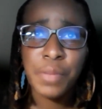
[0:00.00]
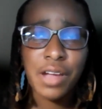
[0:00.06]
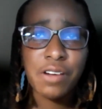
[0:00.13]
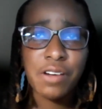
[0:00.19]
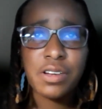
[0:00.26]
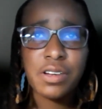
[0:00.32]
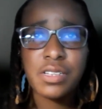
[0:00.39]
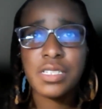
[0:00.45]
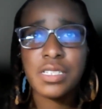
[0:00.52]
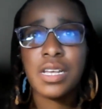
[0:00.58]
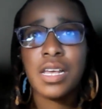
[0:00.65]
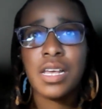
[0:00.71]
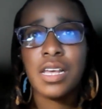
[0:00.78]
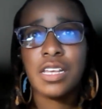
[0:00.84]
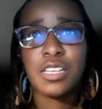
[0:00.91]

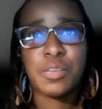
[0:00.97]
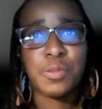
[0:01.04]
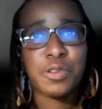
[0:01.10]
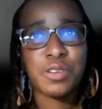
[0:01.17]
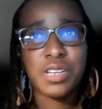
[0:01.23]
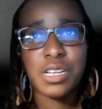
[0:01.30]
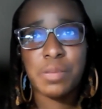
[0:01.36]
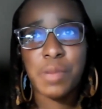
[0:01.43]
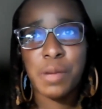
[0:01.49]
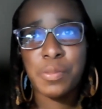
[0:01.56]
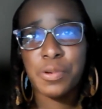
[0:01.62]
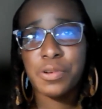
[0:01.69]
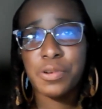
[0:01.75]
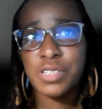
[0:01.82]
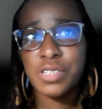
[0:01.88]
Parents, community
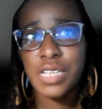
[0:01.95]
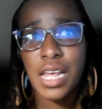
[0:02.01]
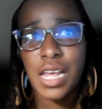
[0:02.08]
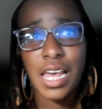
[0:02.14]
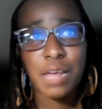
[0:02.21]
members,